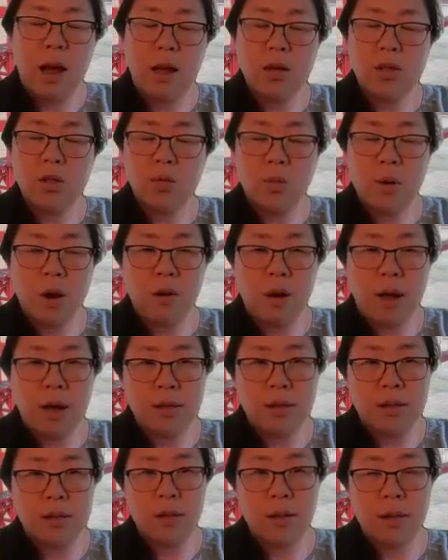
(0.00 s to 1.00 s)
as well
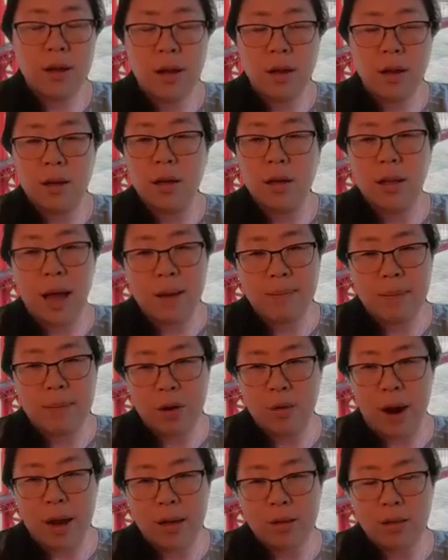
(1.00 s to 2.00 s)
as a
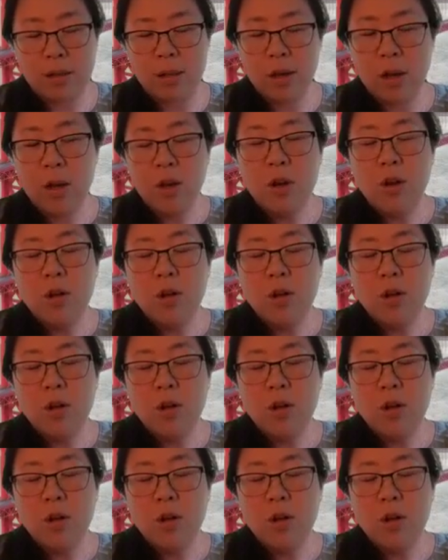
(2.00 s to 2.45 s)
climate crisis,